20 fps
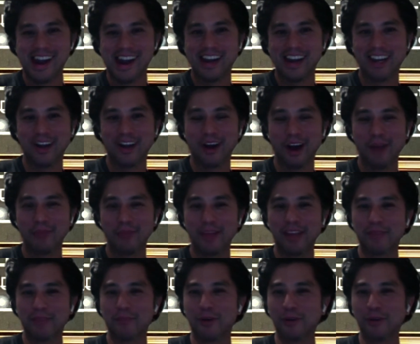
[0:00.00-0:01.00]
know, I'm
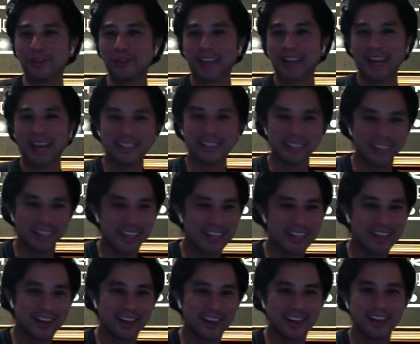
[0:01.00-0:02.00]
like most guys in
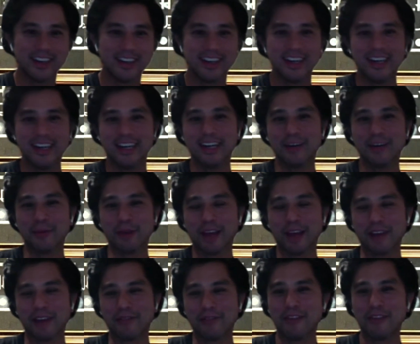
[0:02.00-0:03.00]
here. Uh, we got
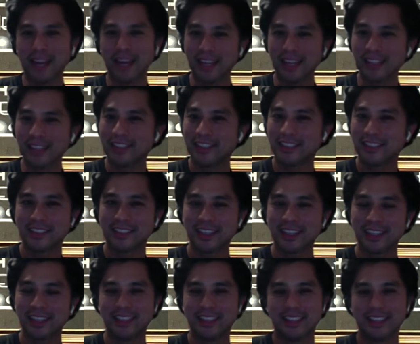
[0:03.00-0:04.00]
a fetish,
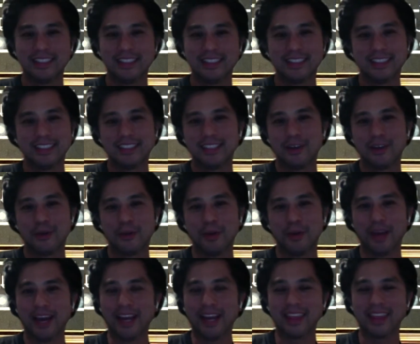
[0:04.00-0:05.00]
we
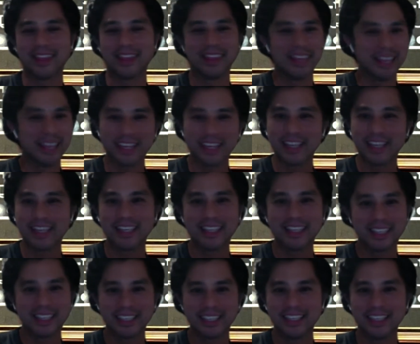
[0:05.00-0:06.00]
got a thing.
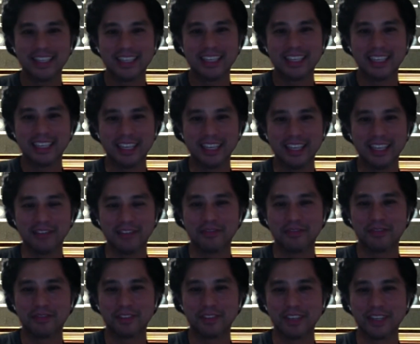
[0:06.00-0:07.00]
If
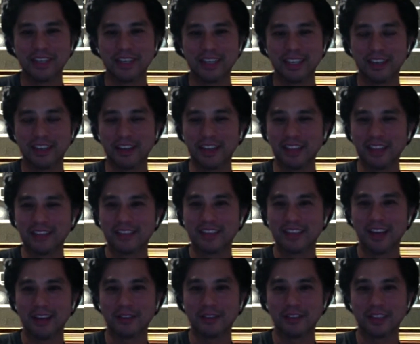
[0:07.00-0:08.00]
uh, you know that
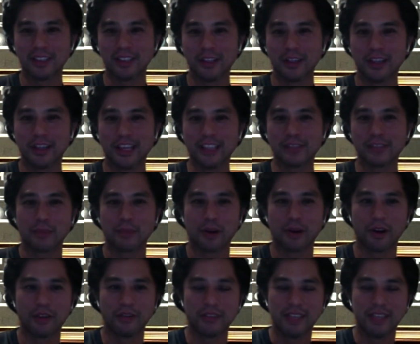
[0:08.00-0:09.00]
sounds a little less
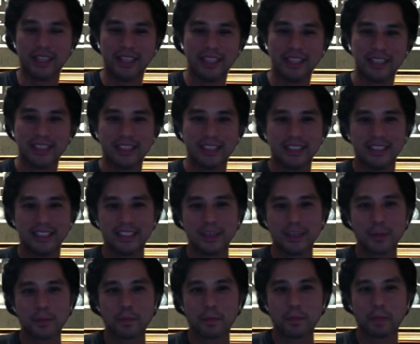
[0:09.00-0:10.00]
pervy,
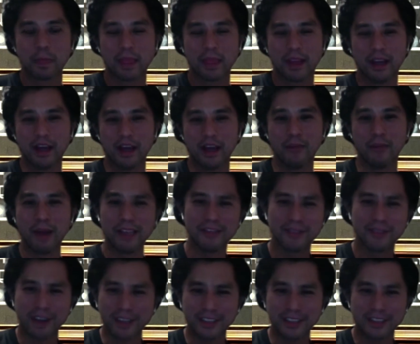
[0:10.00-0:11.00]
uh, mine's
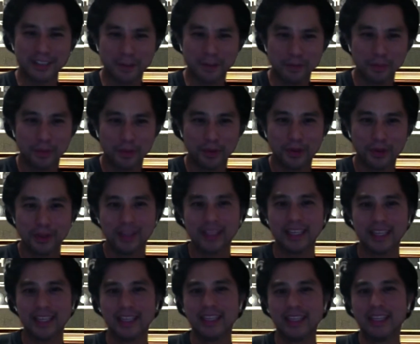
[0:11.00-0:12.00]
very simple.
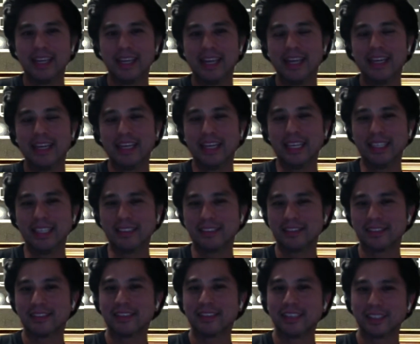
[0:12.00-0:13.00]
It's
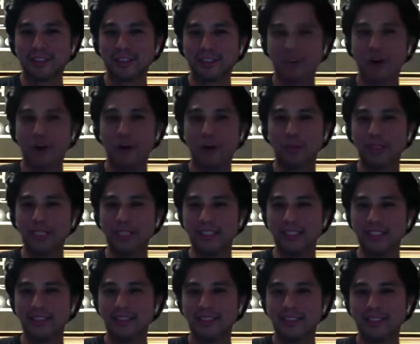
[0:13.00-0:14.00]
tall,
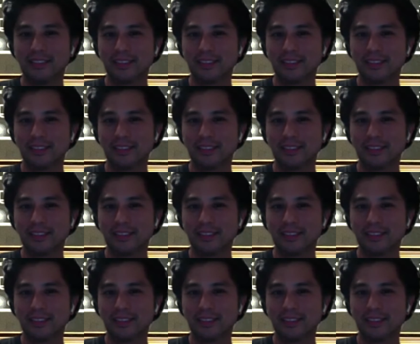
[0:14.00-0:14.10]
please.